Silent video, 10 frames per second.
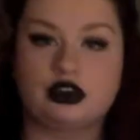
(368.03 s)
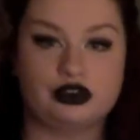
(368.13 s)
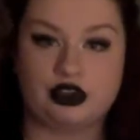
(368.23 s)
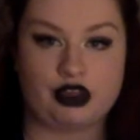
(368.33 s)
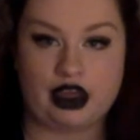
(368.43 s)

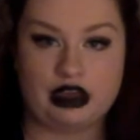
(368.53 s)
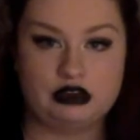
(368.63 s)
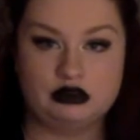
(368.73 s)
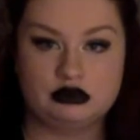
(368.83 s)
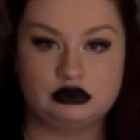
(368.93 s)
do that.
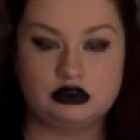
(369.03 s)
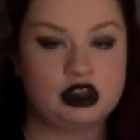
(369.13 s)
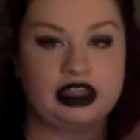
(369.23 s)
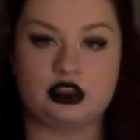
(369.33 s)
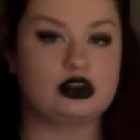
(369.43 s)

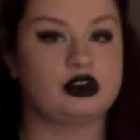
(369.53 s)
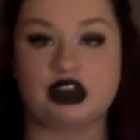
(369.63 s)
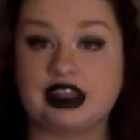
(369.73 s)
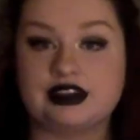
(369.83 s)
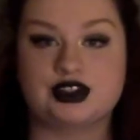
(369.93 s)
Like, you don't
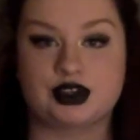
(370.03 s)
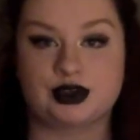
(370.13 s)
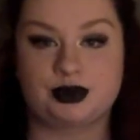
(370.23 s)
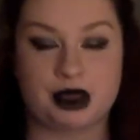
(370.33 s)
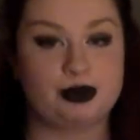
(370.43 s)
need
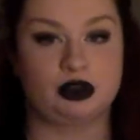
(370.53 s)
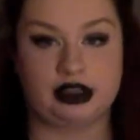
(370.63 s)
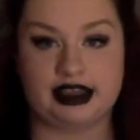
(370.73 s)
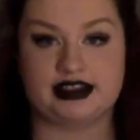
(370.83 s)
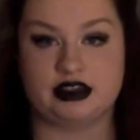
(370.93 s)
to. People
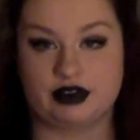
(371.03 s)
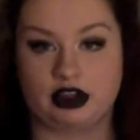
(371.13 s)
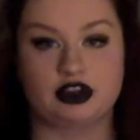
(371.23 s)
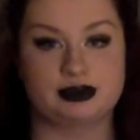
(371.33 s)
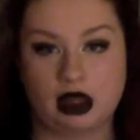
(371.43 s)
lazy
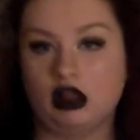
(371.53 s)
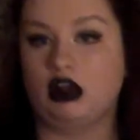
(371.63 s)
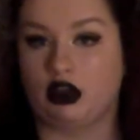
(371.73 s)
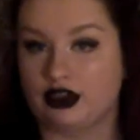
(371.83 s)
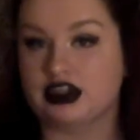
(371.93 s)
fingerspell
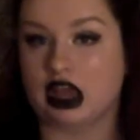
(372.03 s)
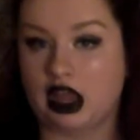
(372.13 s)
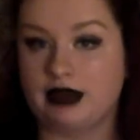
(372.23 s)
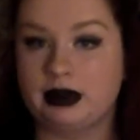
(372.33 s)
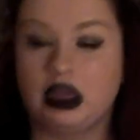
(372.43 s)
all the
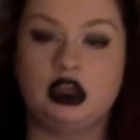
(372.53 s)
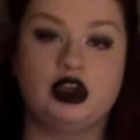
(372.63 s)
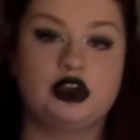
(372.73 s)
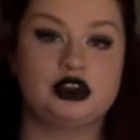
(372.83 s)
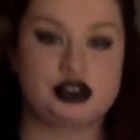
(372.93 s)
time.
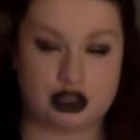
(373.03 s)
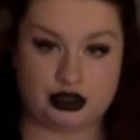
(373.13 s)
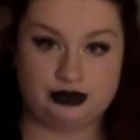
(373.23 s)
So,